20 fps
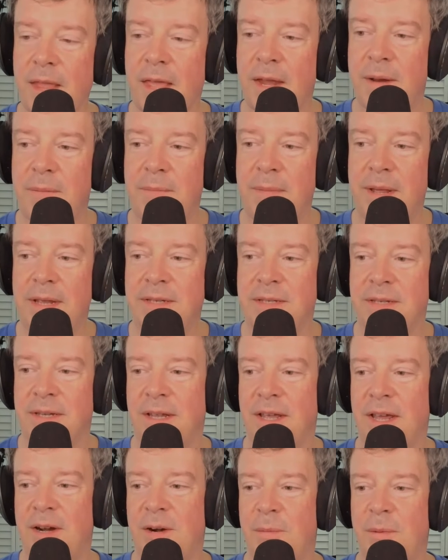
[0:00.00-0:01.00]
an
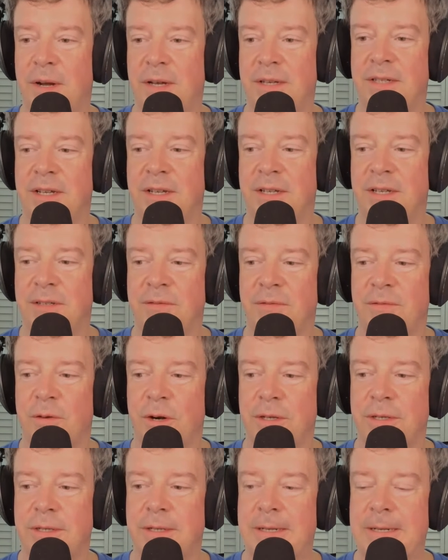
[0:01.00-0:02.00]
amazing enterprise sales
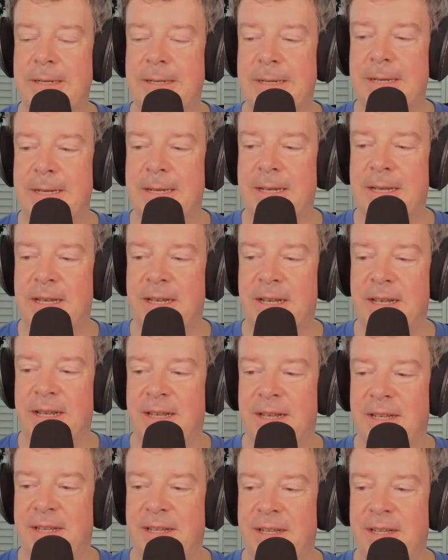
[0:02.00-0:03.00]
force.
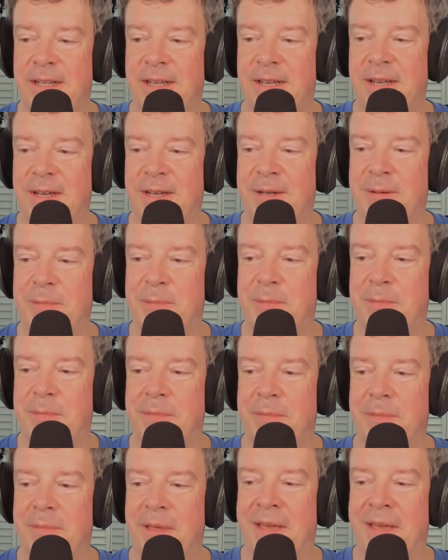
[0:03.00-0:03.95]
He had